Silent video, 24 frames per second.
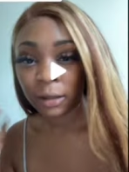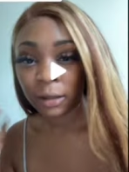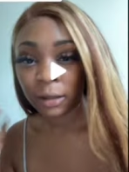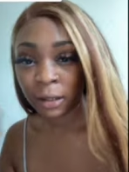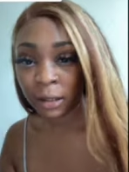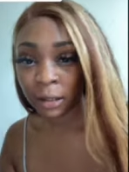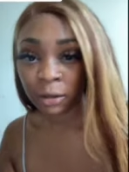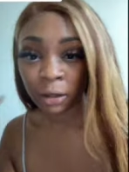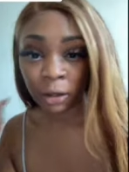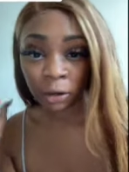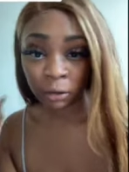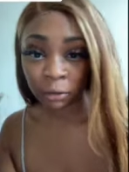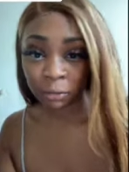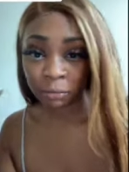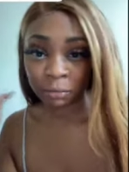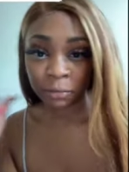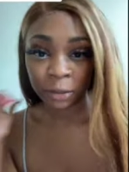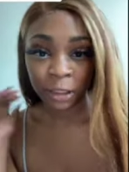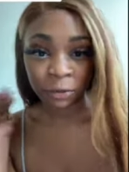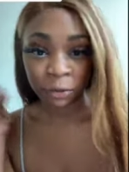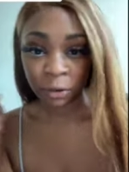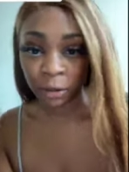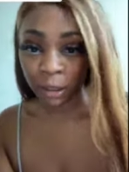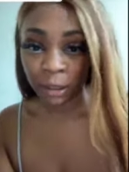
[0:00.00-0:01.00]
No,
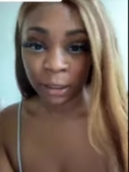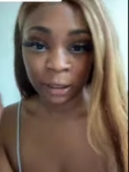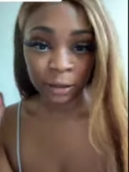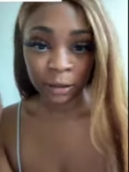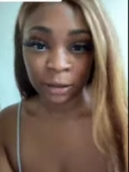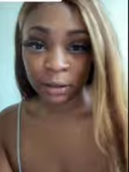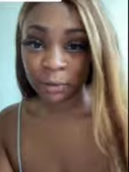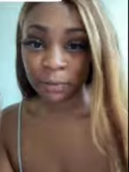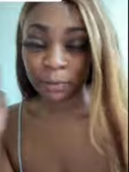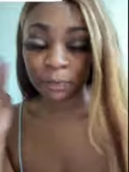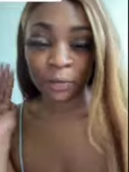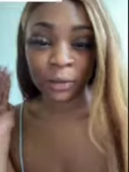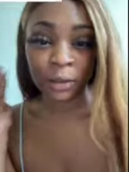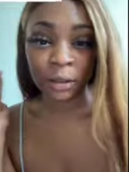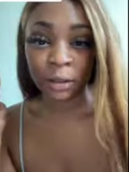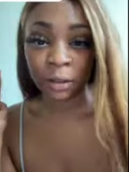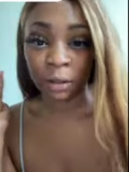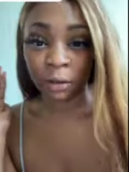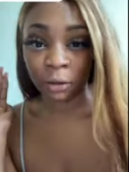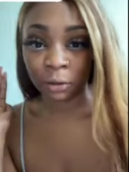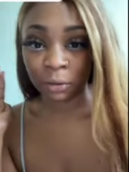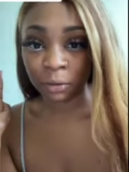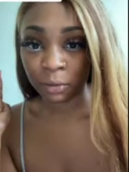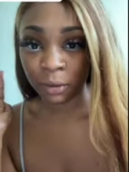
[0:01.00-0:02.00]
didn't realize.
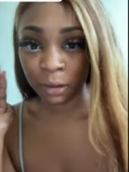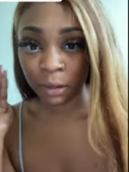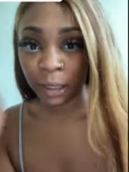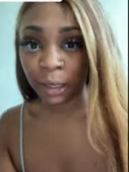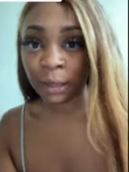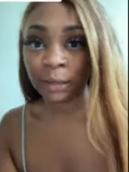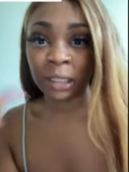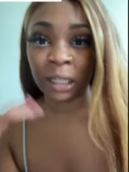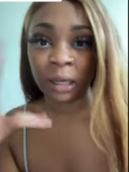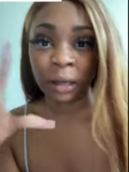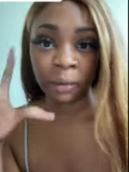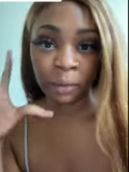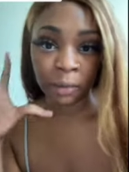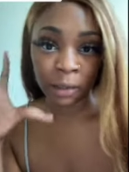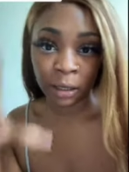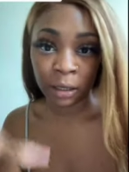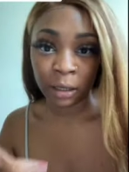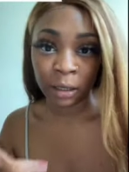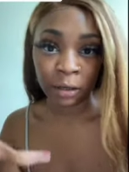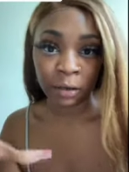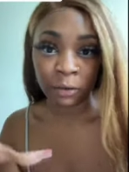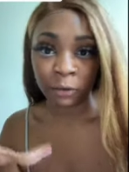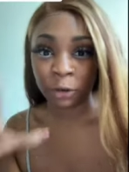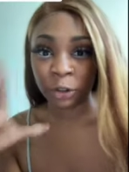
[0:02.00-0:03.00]
So yes, I'm an
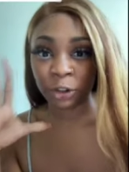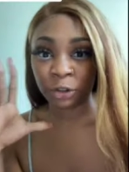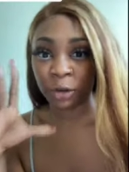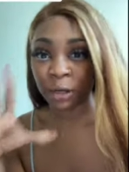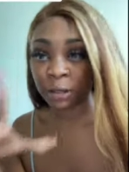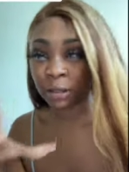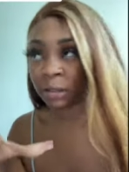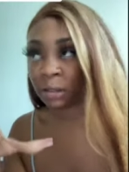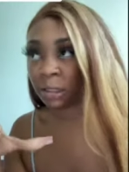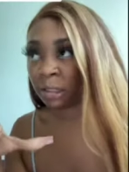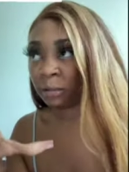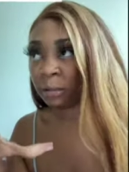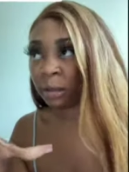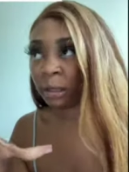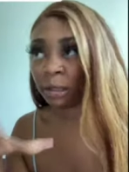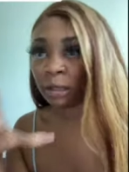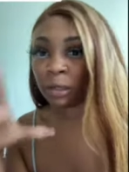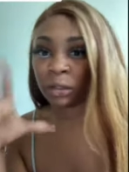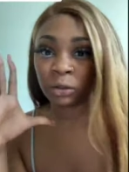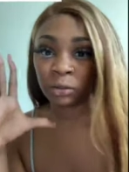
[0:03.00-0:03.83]
idiot for trusting somebody in